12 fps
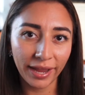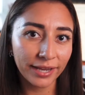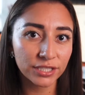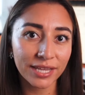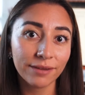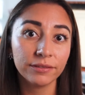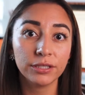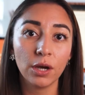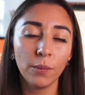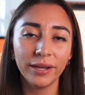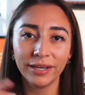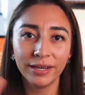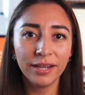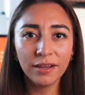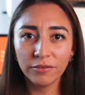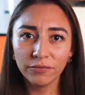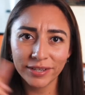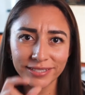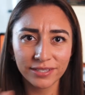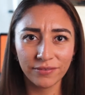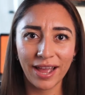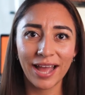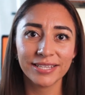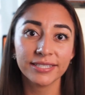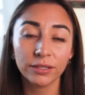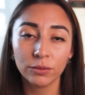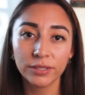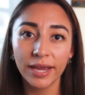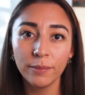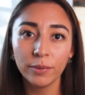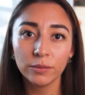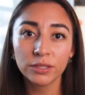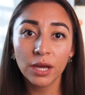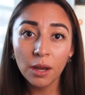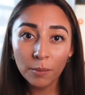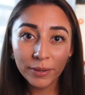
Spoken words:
I just have to go in and fix if it has little typos,